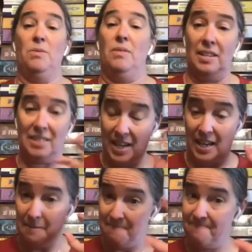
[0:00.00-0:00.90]
So you can
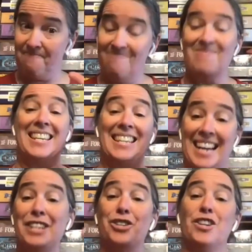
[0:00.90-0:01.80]
do things like
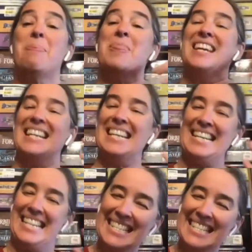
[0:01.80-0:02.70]
catch
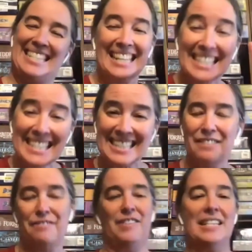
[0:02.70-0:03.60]

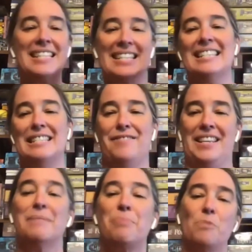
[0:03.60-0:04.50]
insensitive,
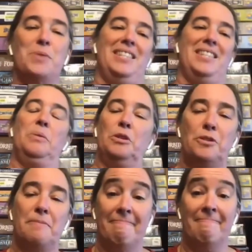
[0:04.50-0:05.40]
inappropriate
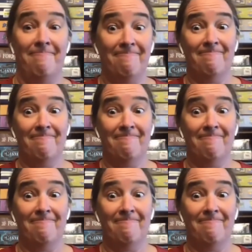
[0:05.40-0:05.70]
language,